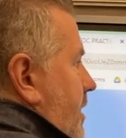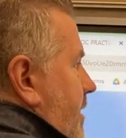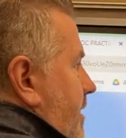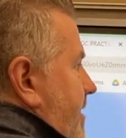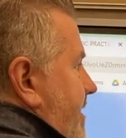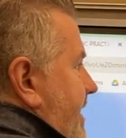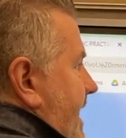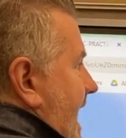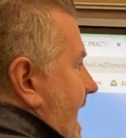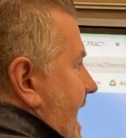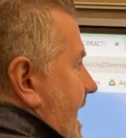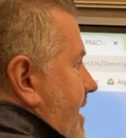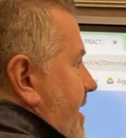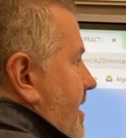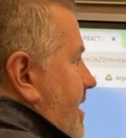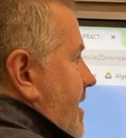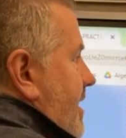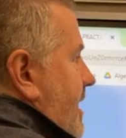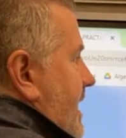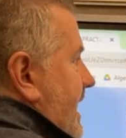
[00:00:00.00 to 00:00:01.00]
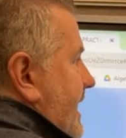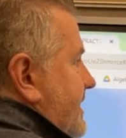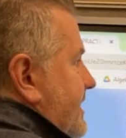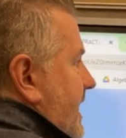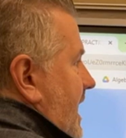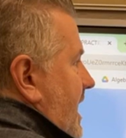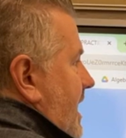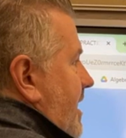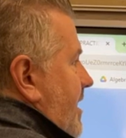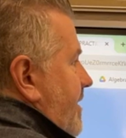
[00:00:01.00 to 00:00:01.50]
that it's
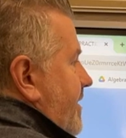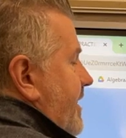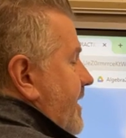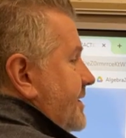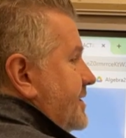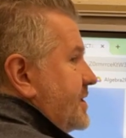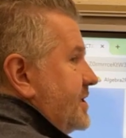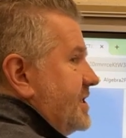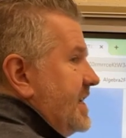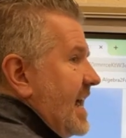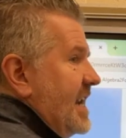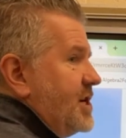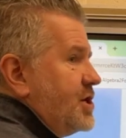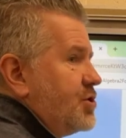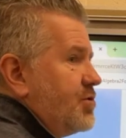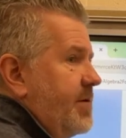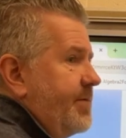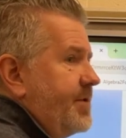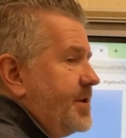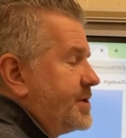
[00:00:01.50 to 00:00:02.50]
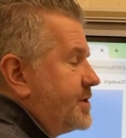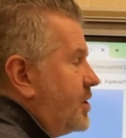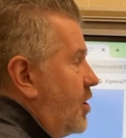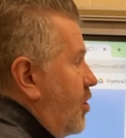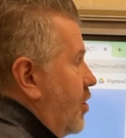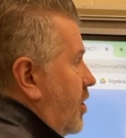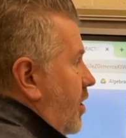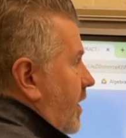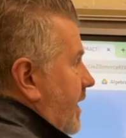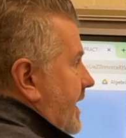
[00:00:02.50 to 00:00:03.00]
the center of the
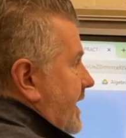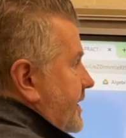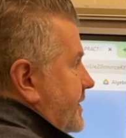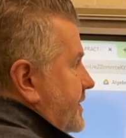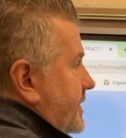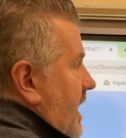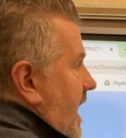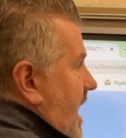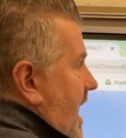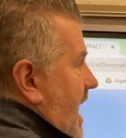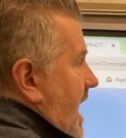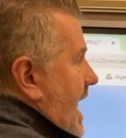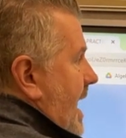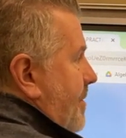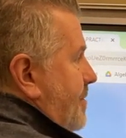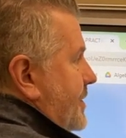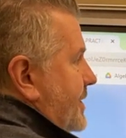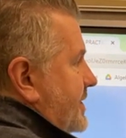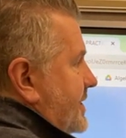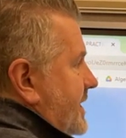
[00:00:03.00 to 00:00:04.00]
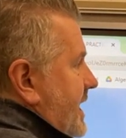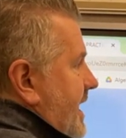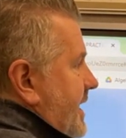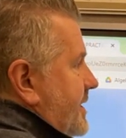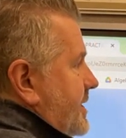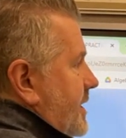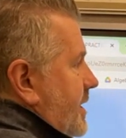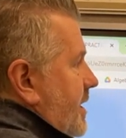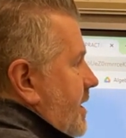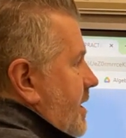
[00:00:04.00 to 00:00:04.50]
circle is
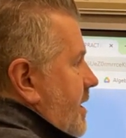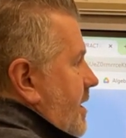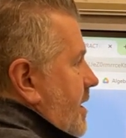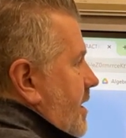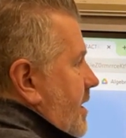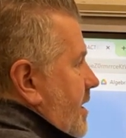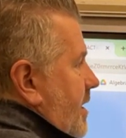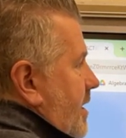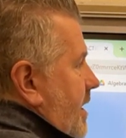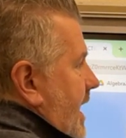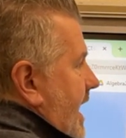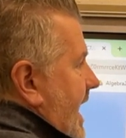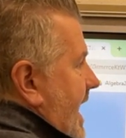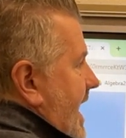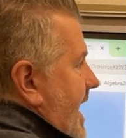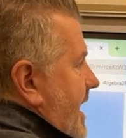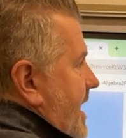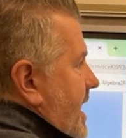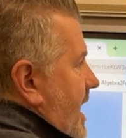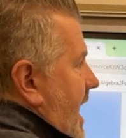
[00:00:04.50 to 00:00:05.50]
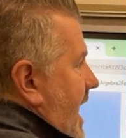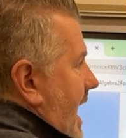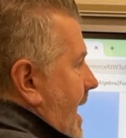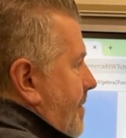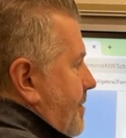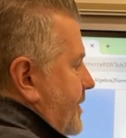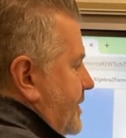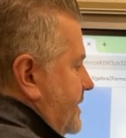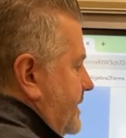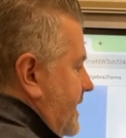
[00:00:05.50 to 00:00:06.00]
opposite and
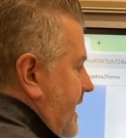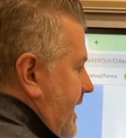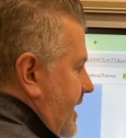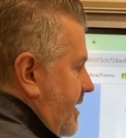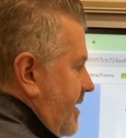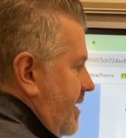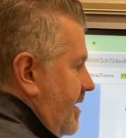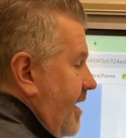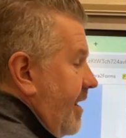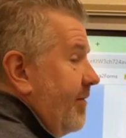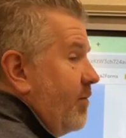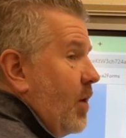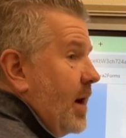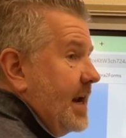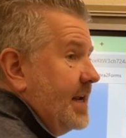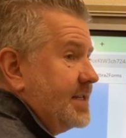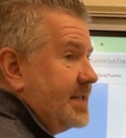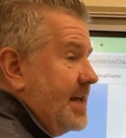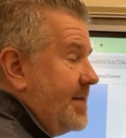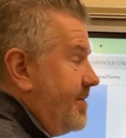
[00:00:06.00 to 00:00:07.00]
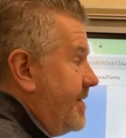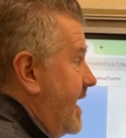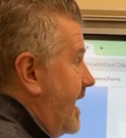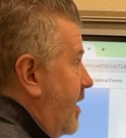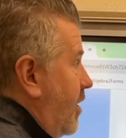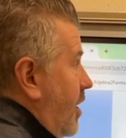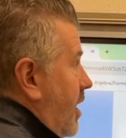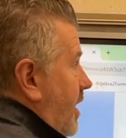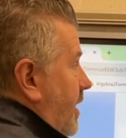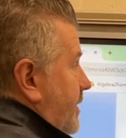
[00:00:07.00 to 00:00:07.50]
opposite of what is in there.
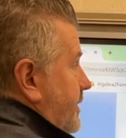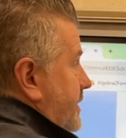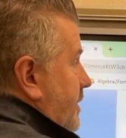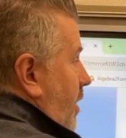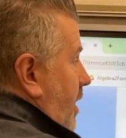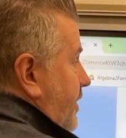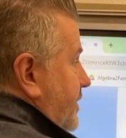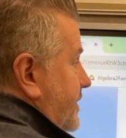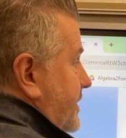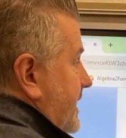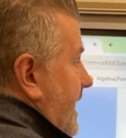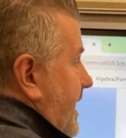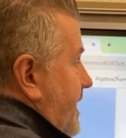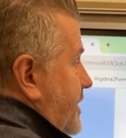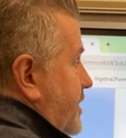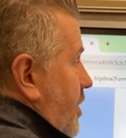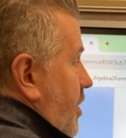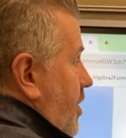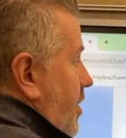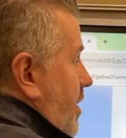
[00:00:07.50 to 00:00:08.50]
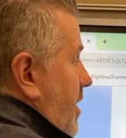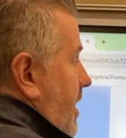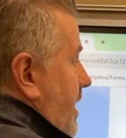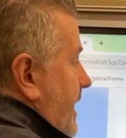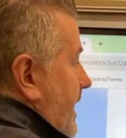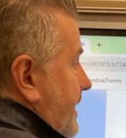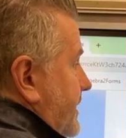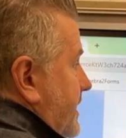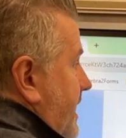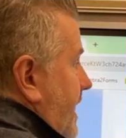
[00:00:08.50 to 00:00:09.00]
So our center
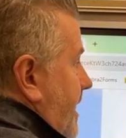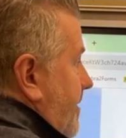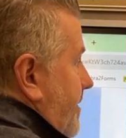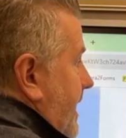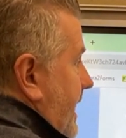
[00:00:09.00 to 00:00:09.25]
is going to be